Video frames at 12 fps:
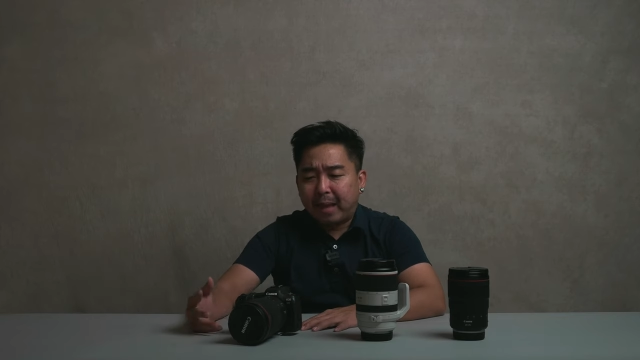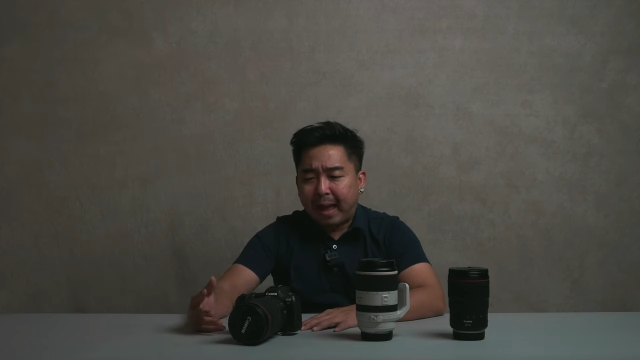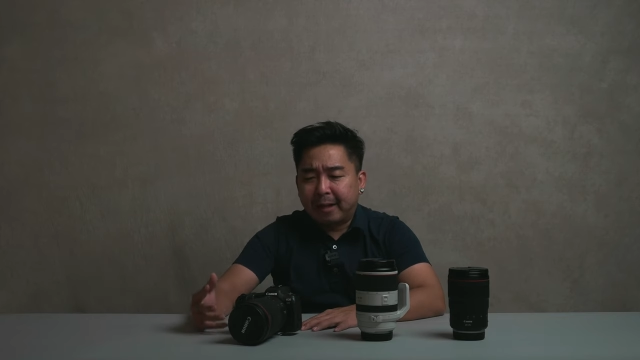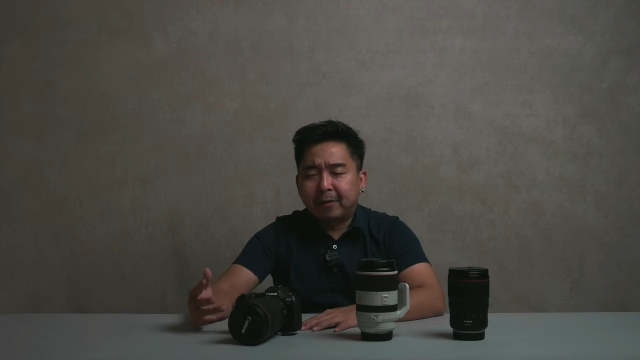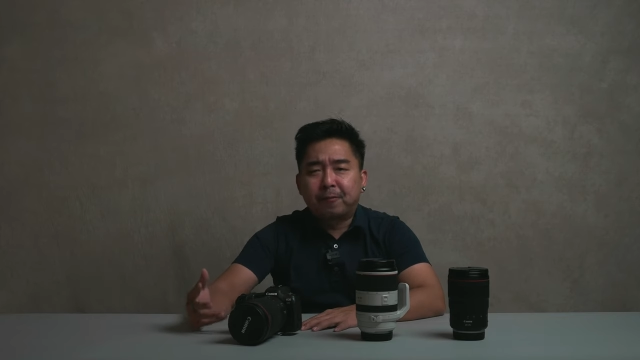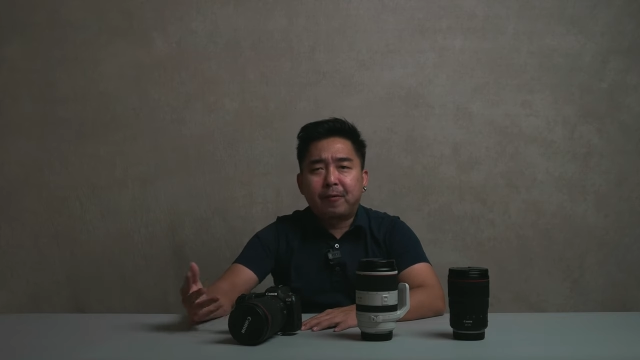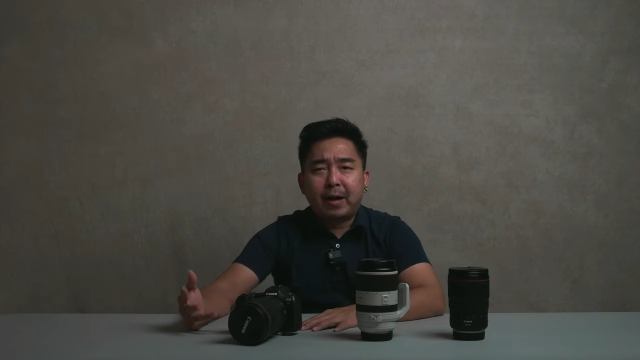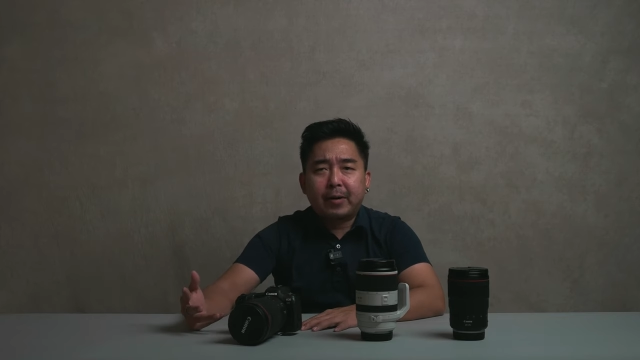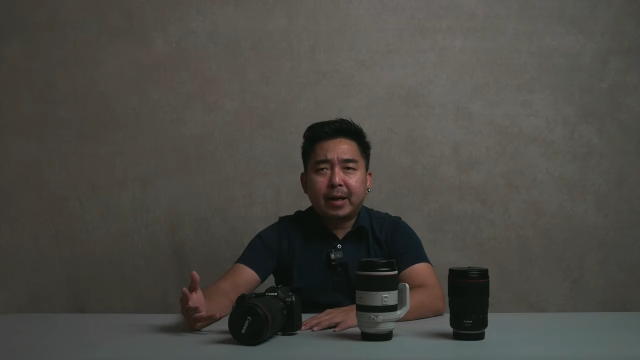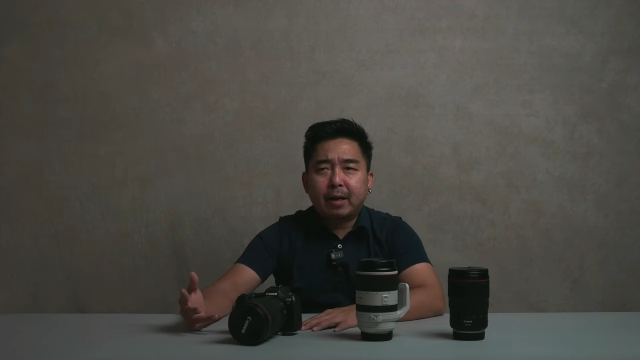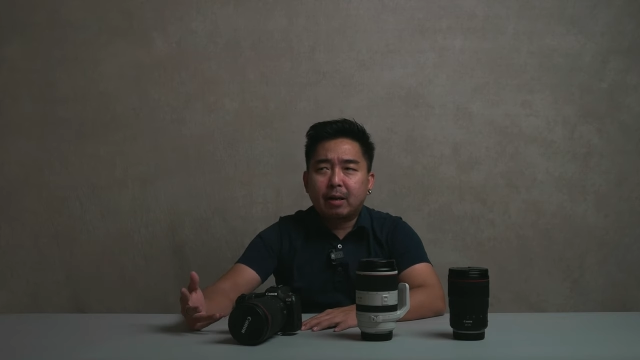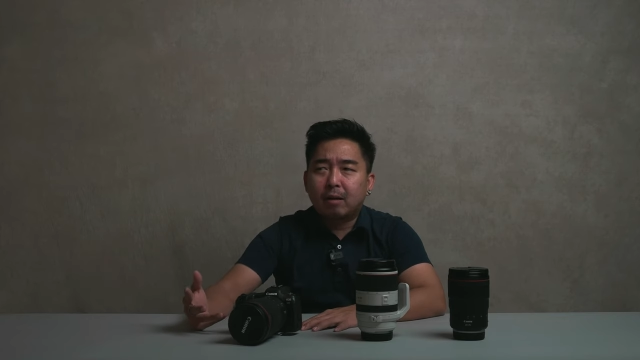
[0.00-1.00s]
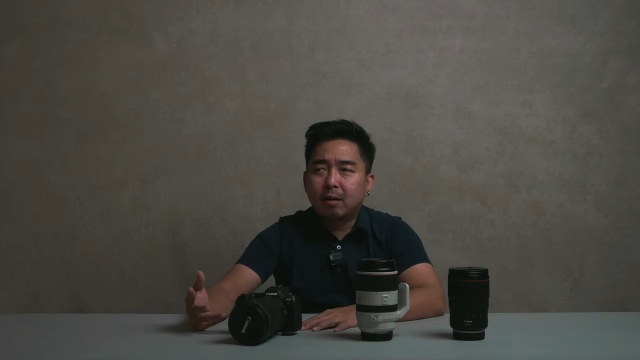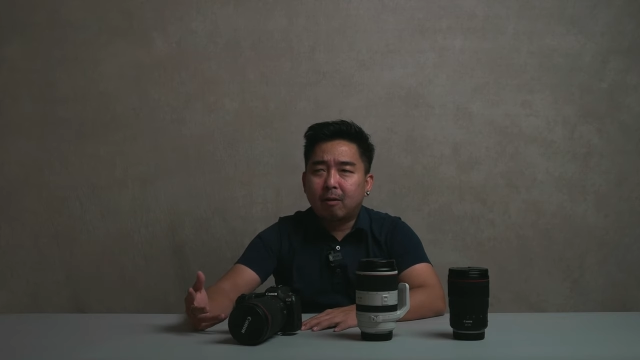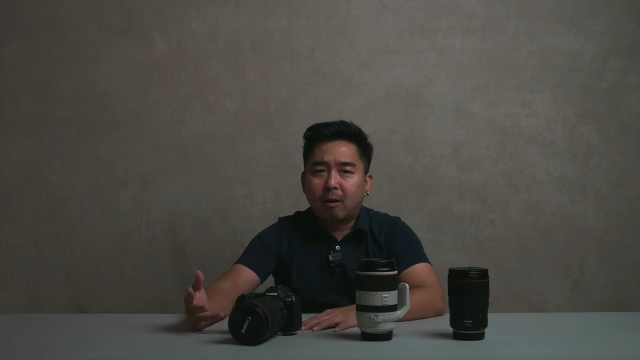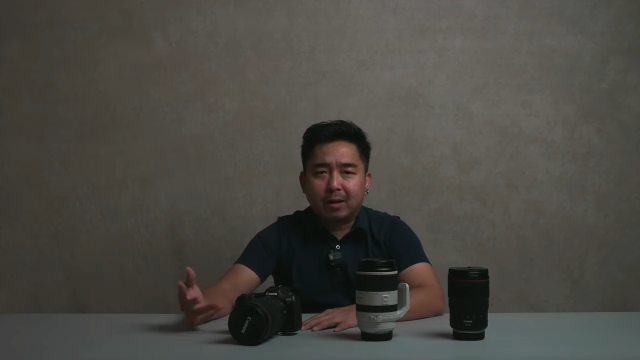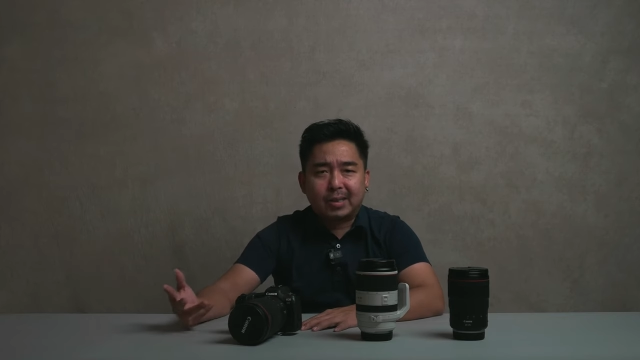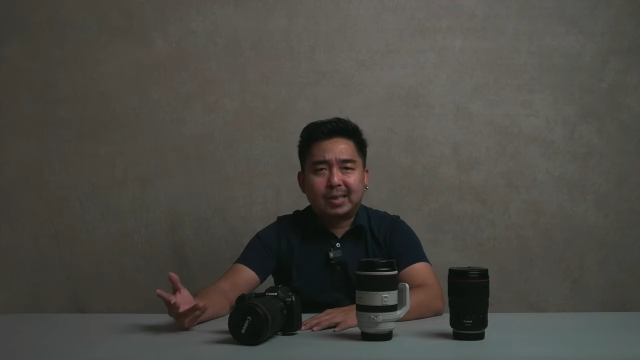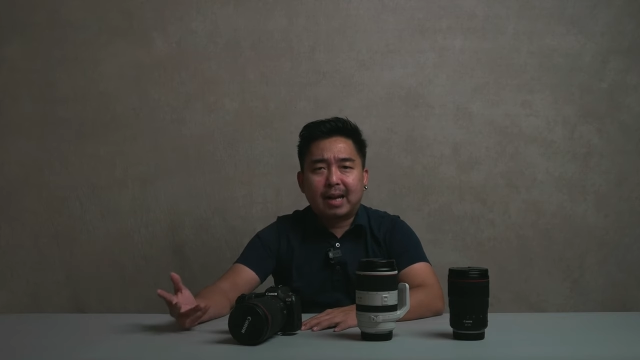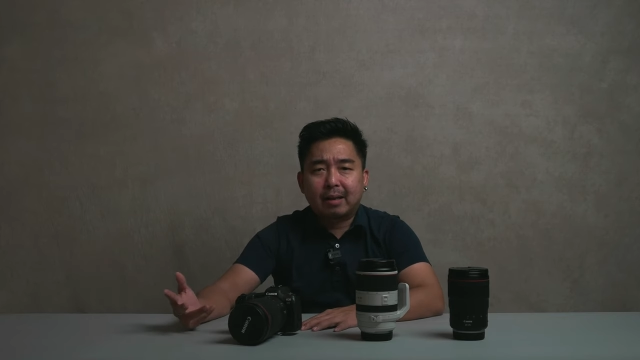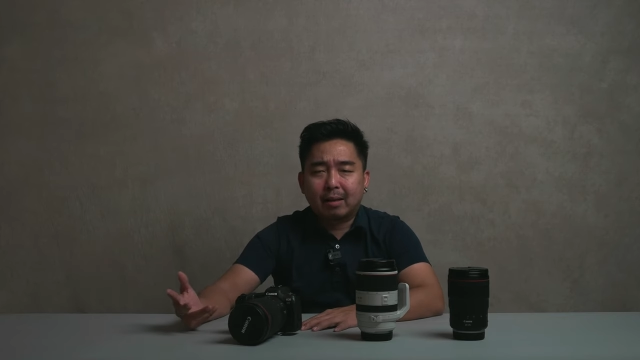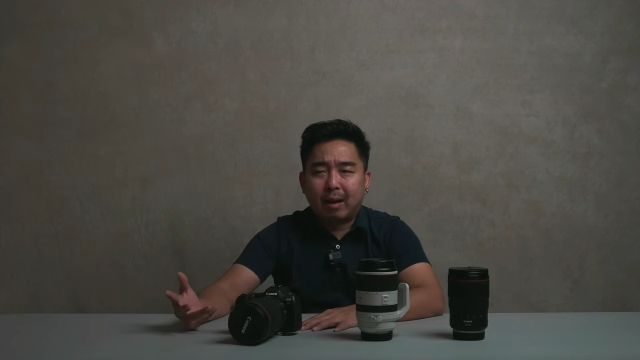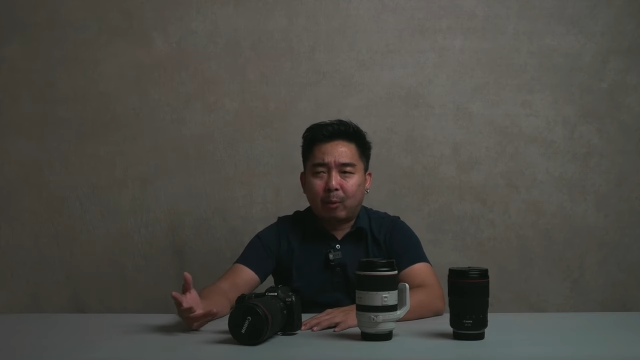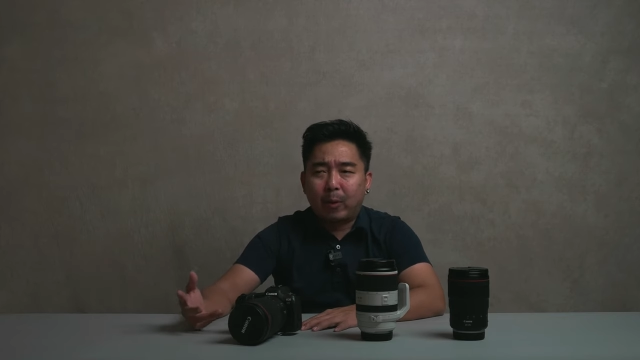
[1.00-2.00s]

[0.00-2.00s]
At a very hot sun